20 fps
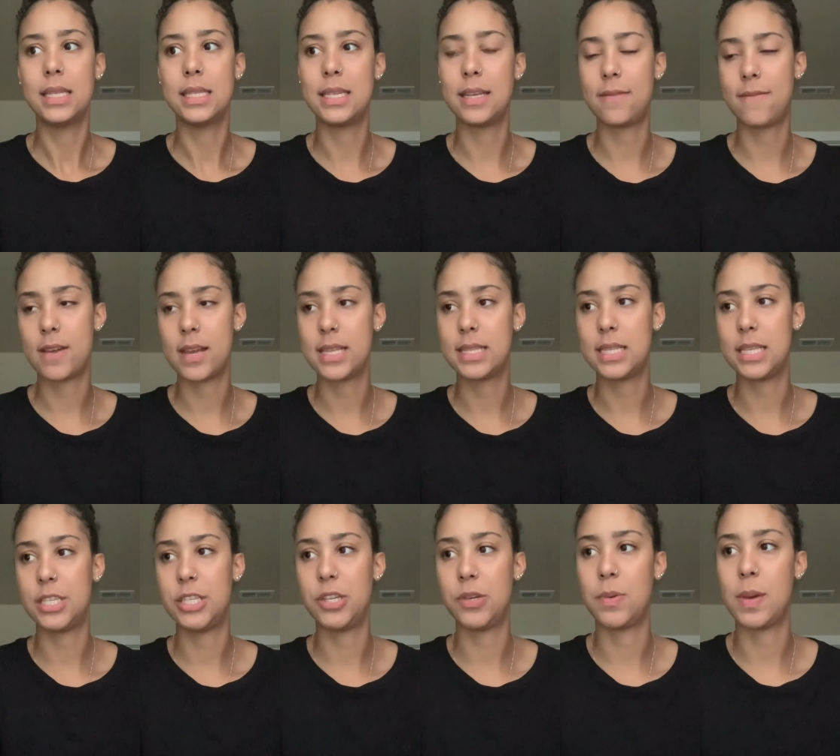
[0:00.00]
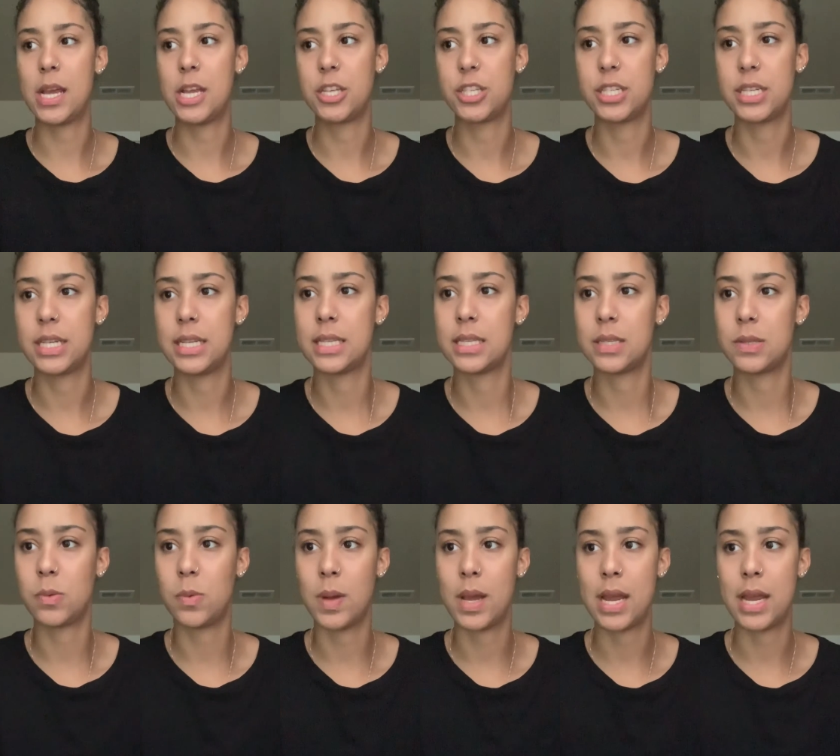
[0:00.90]
different situations
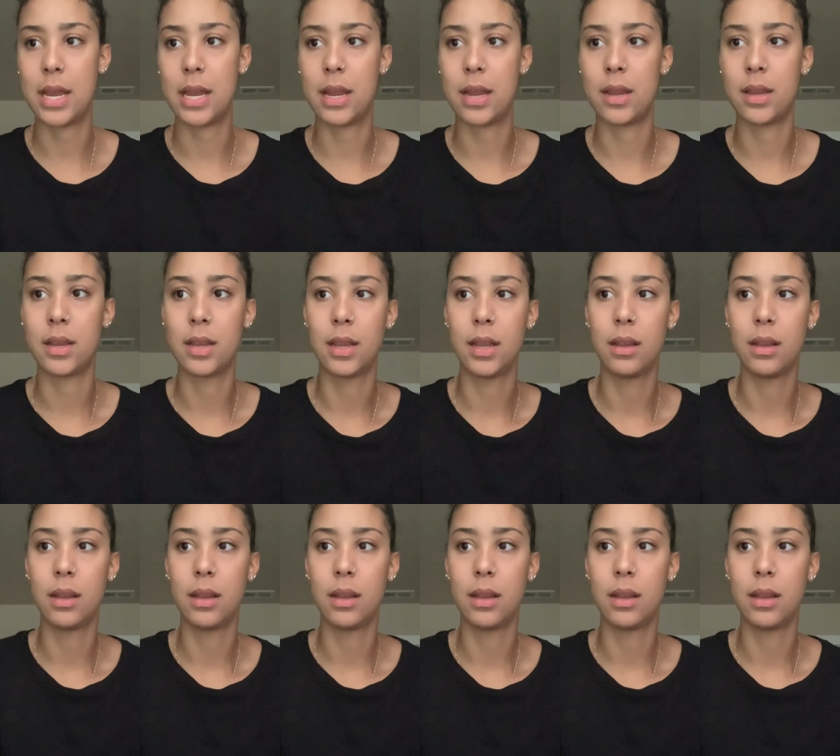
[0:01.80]
where